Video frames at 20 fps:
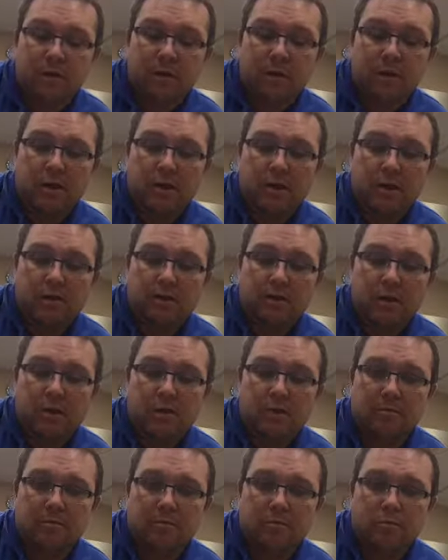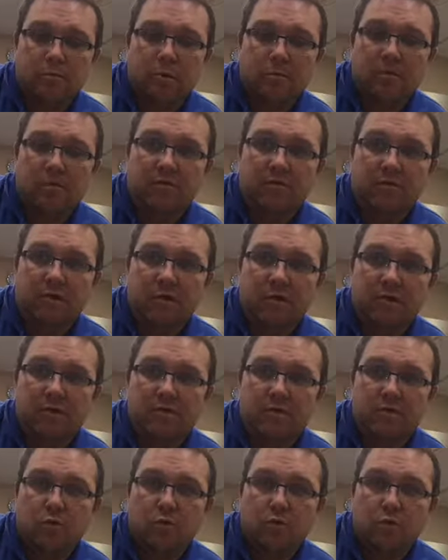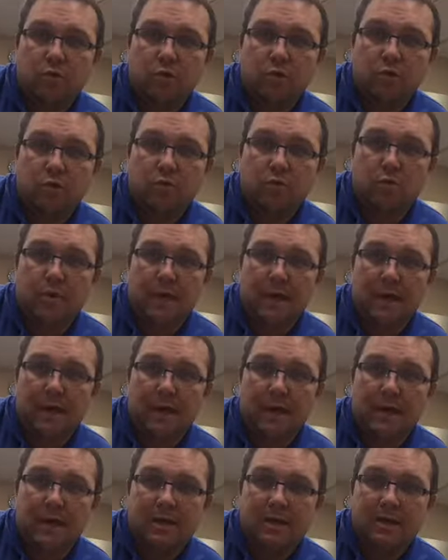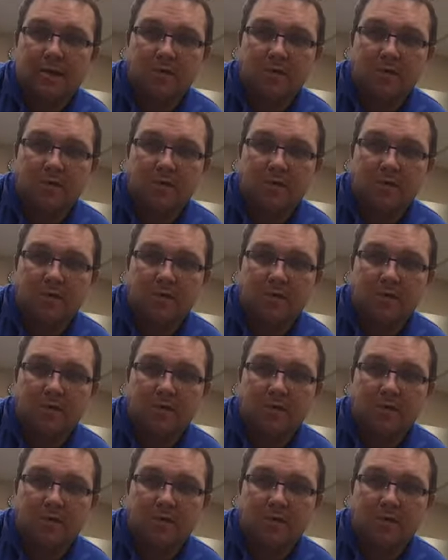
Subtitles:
And when we first of all do a